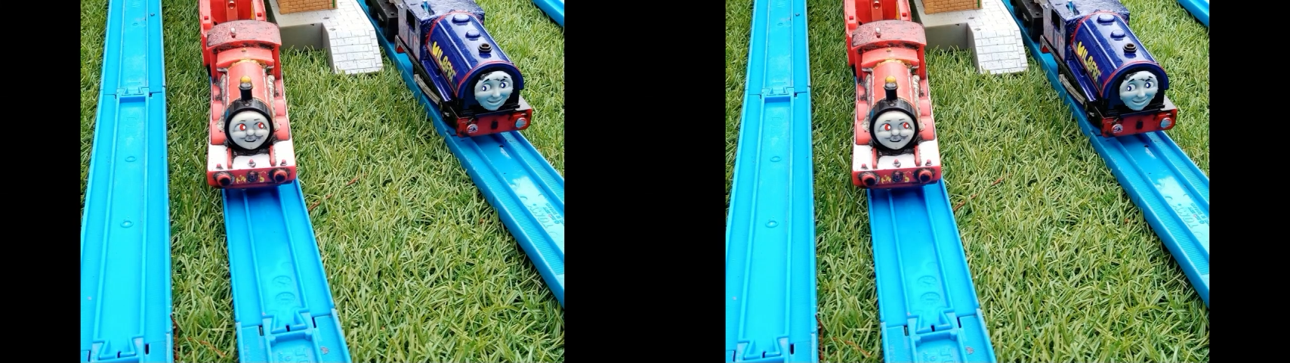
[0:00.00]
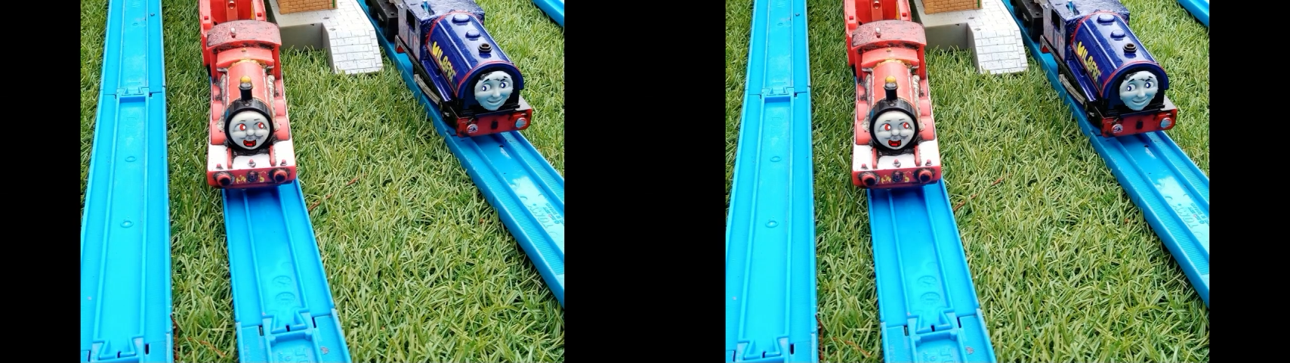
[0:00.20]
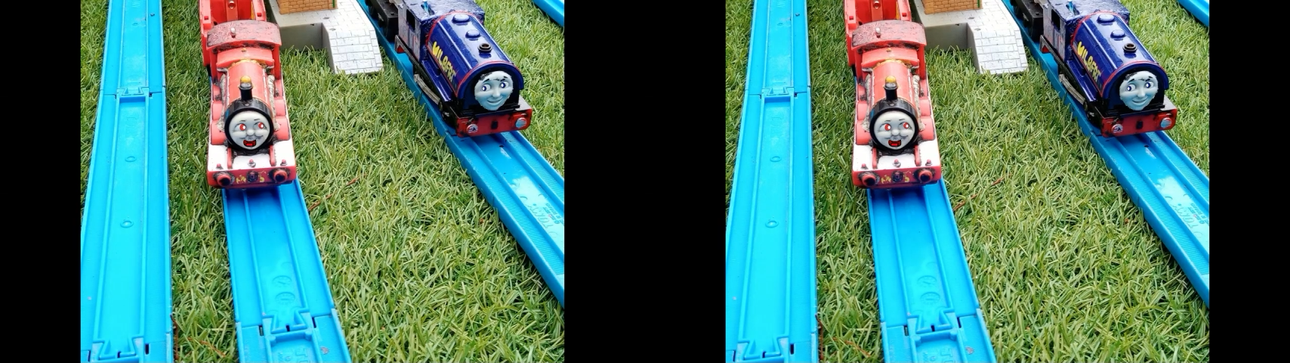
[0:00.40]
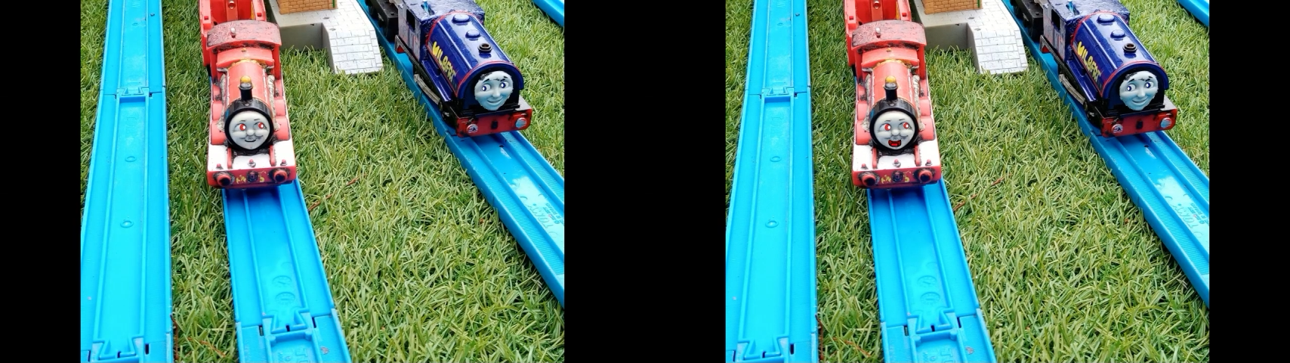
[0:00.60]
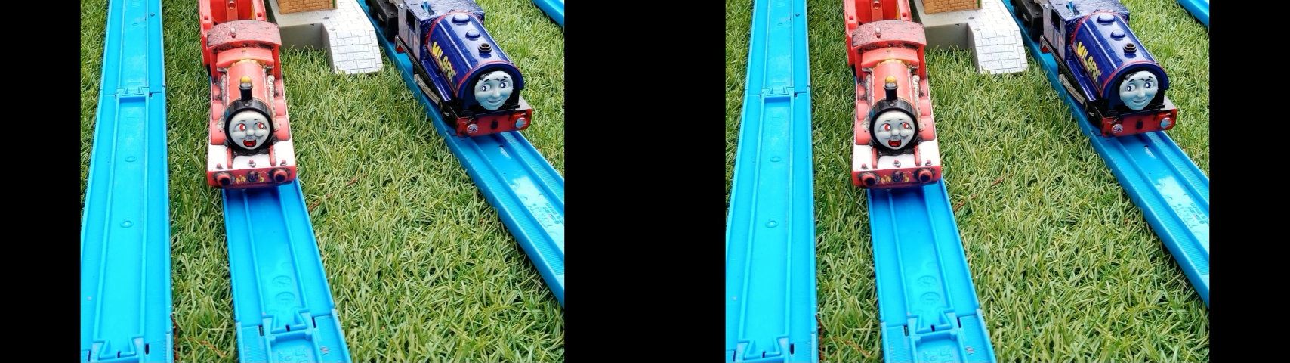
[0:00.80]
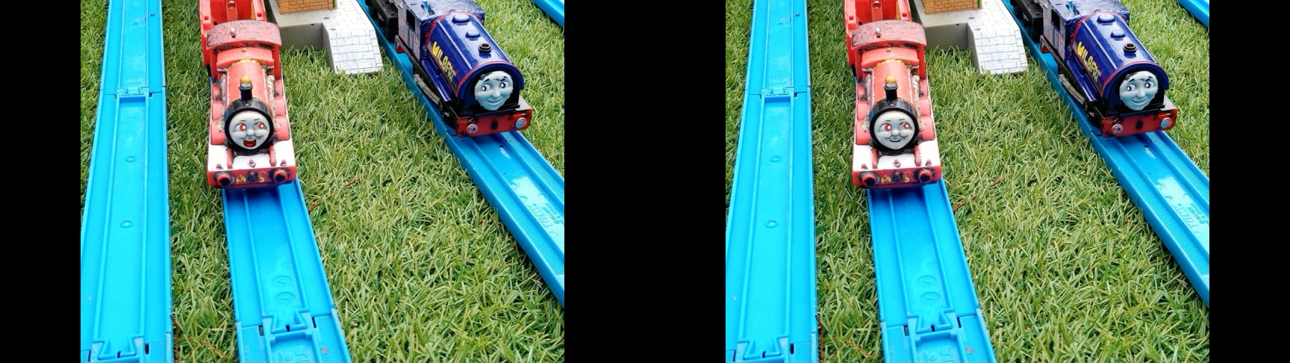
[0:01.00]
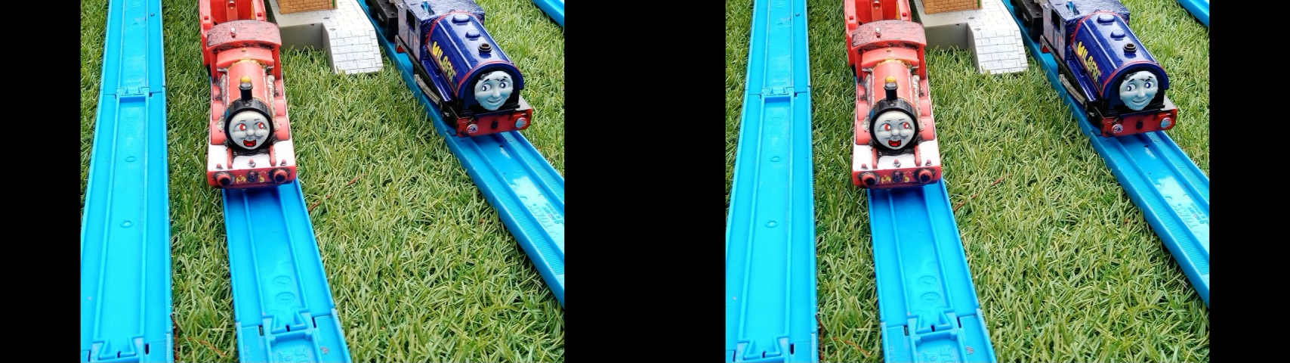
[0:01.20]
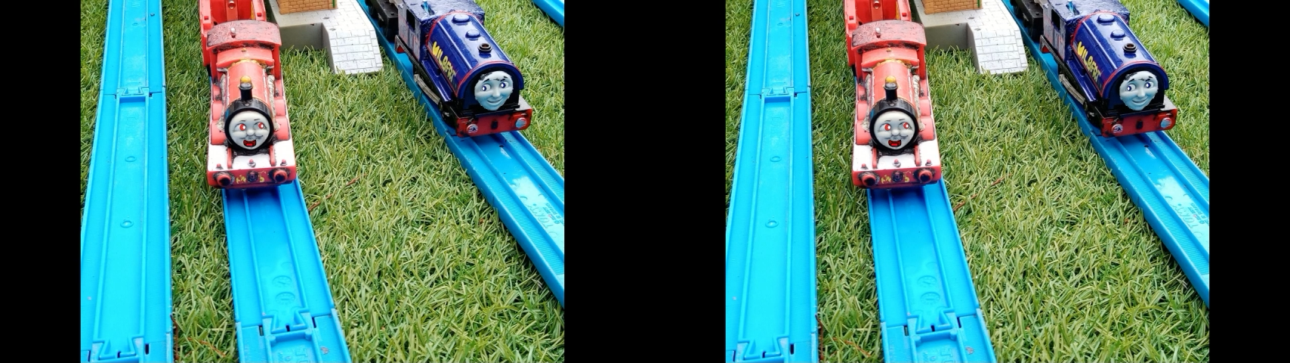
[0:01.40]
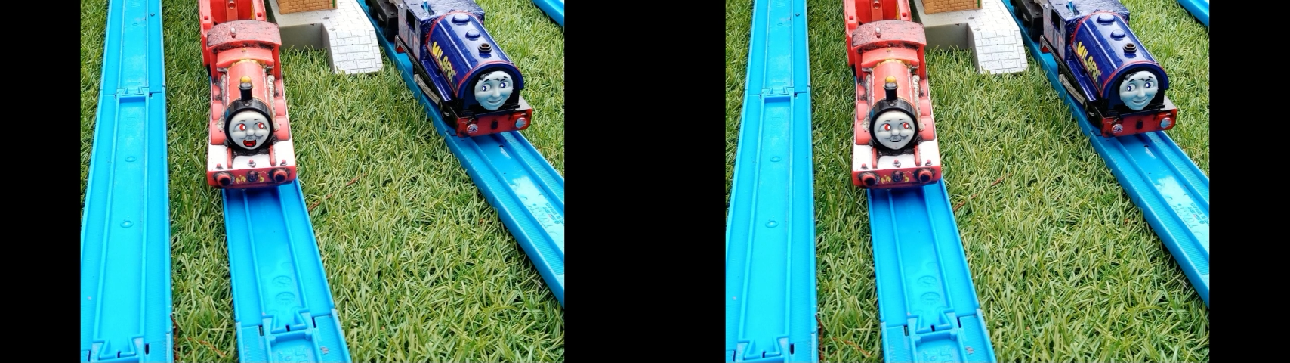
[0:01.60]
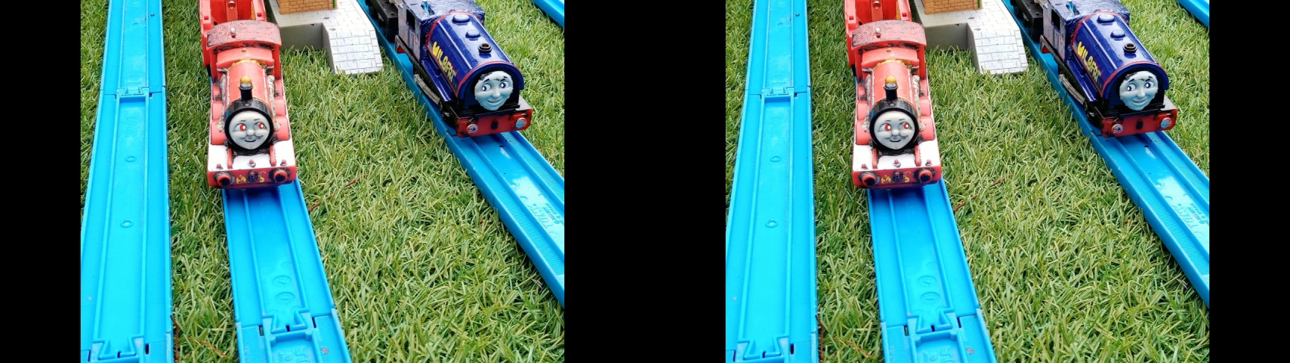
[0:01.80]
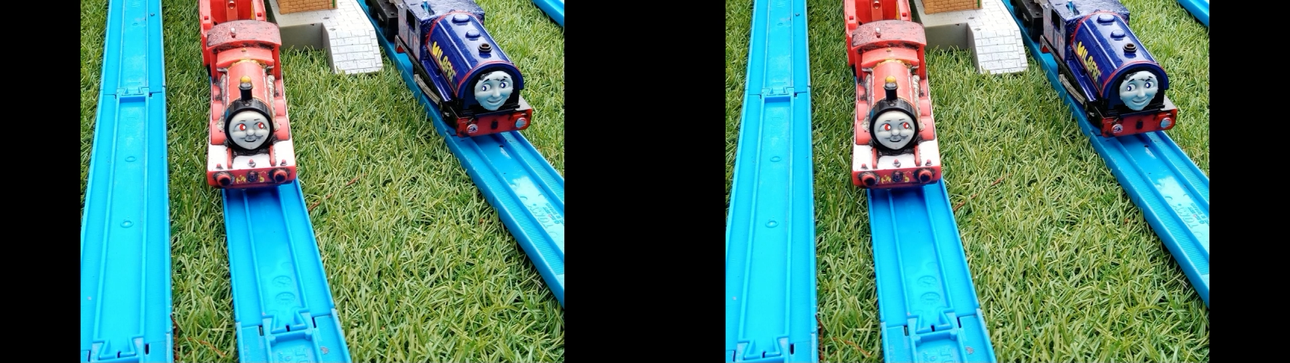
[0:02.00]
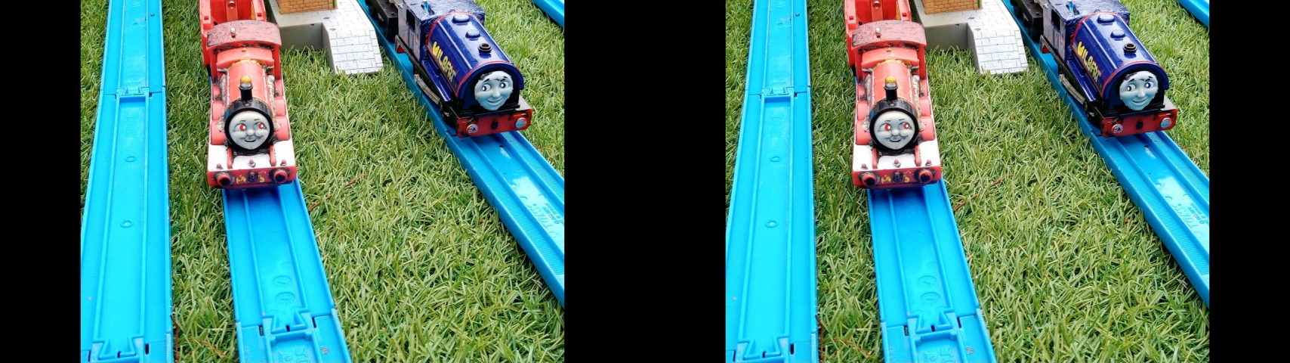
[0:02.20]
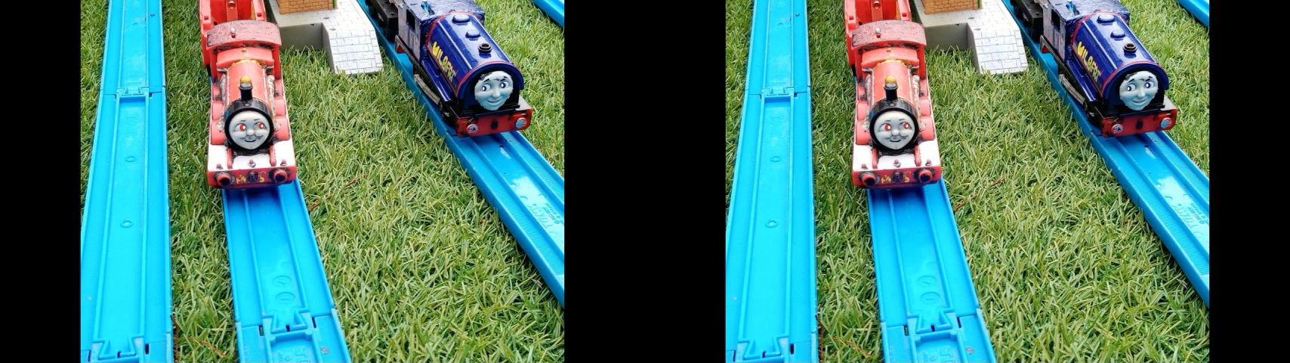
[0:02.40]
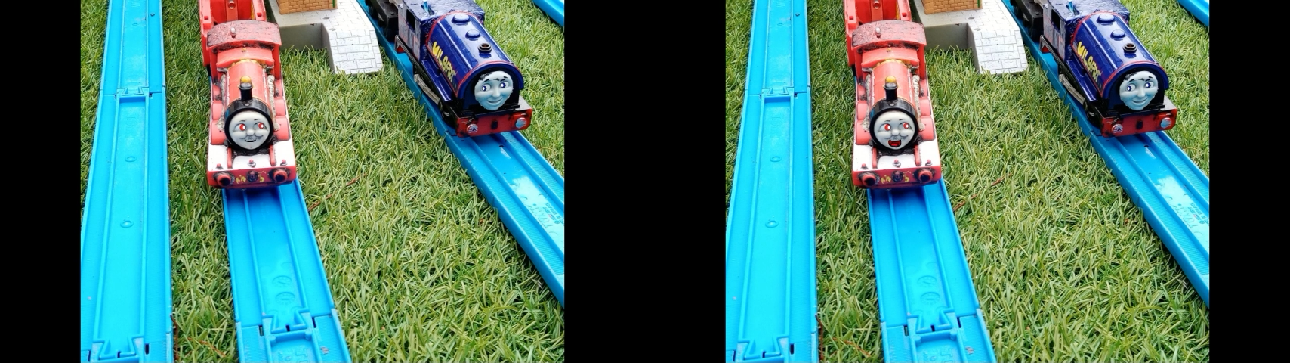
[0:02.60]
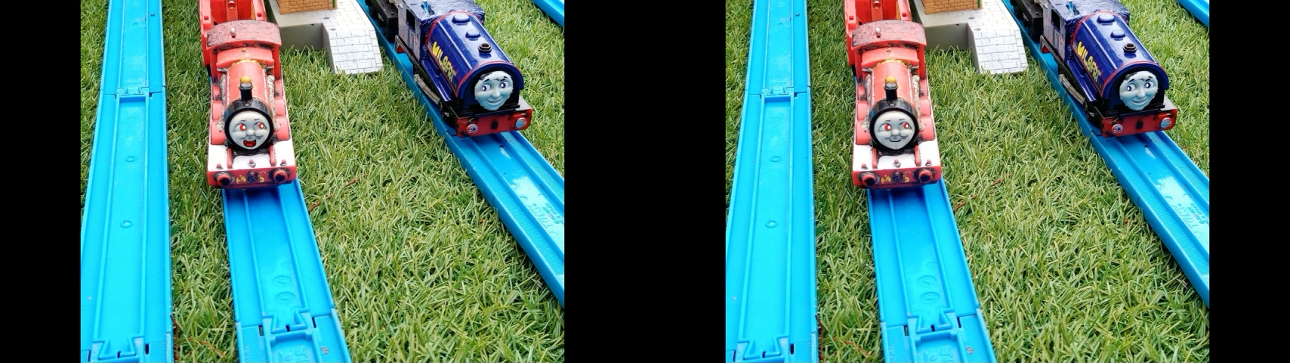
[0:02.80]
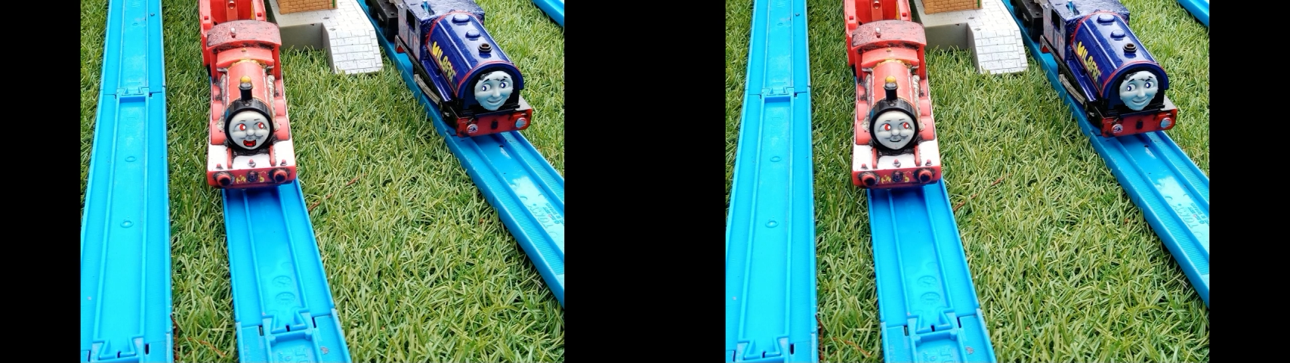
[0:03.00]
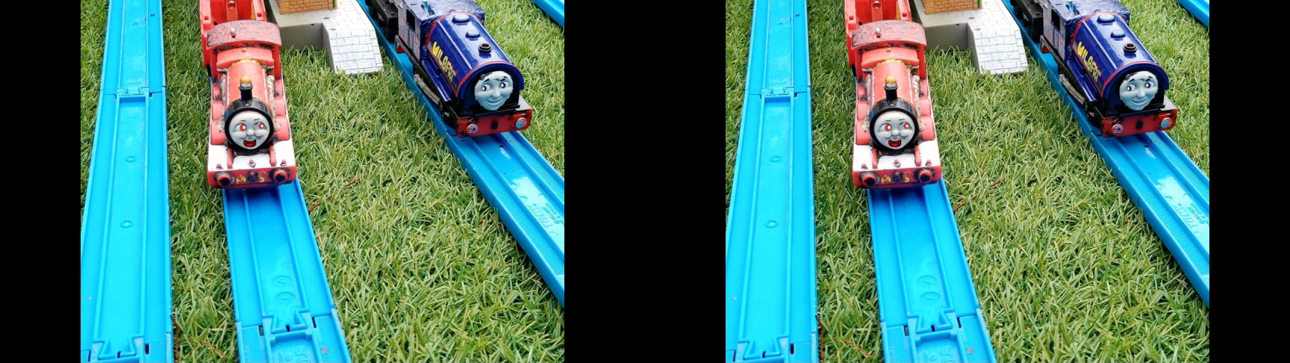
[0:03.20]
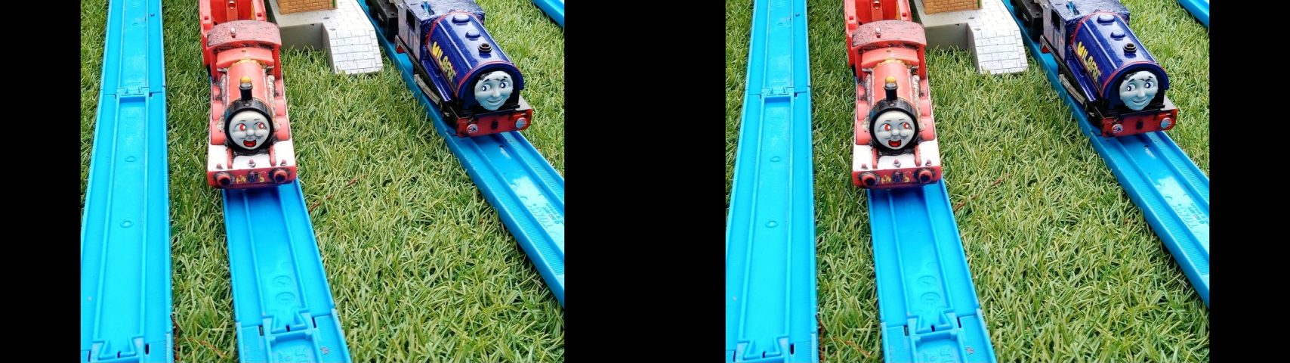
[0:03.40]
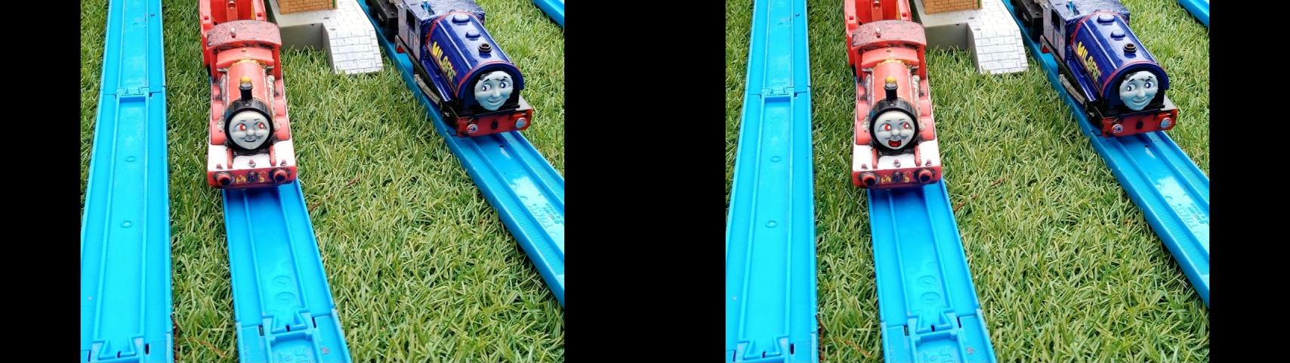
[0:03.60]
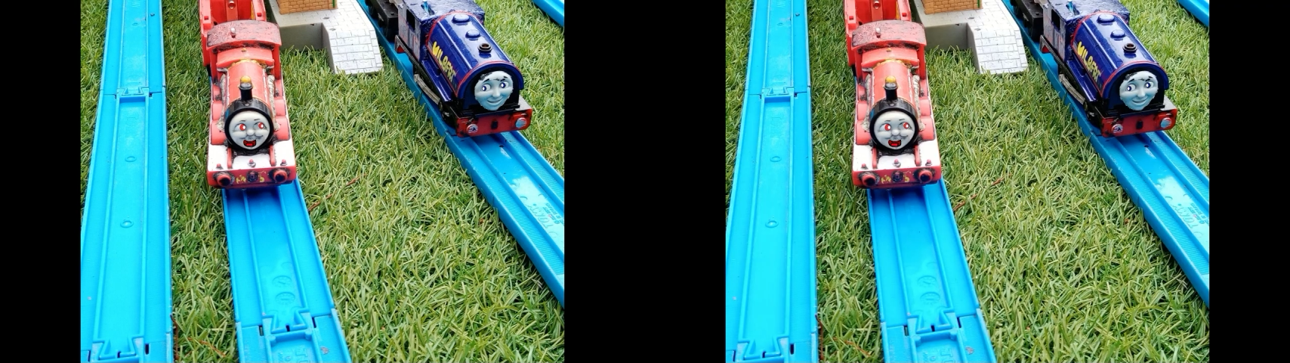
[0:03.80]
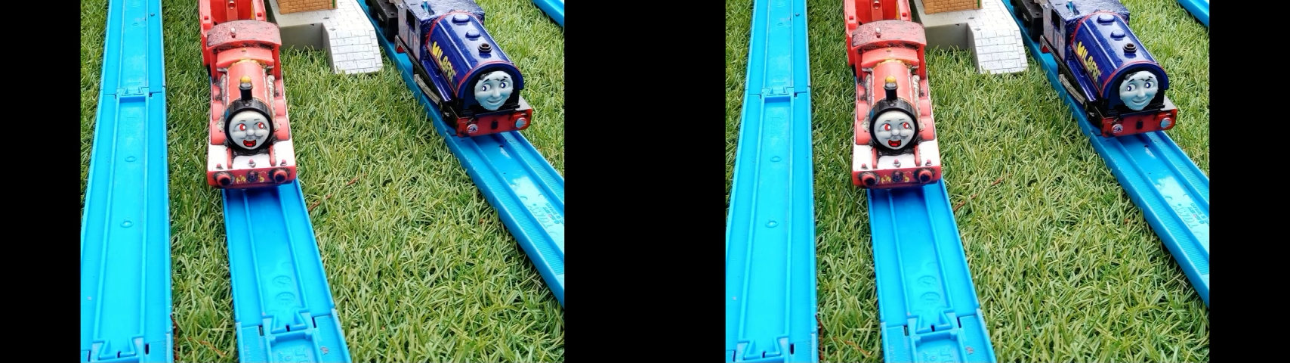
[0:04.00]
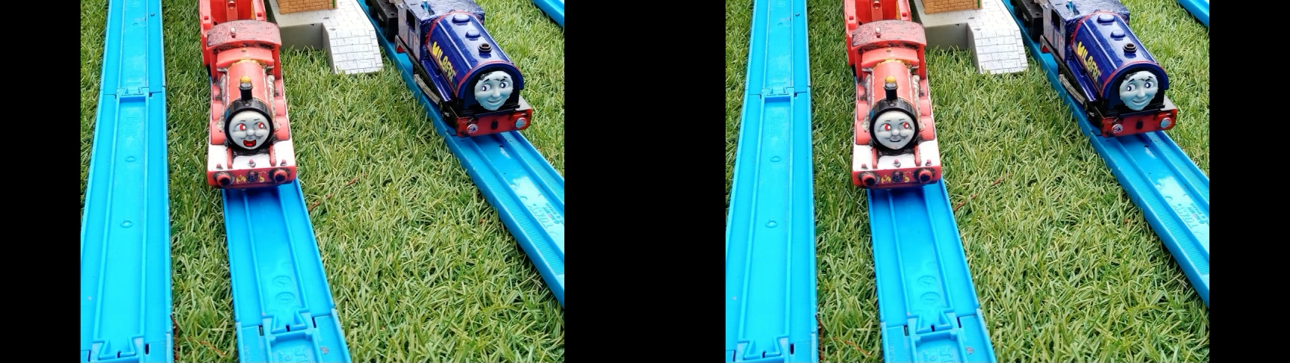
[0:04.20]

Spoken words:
(no speaker visible)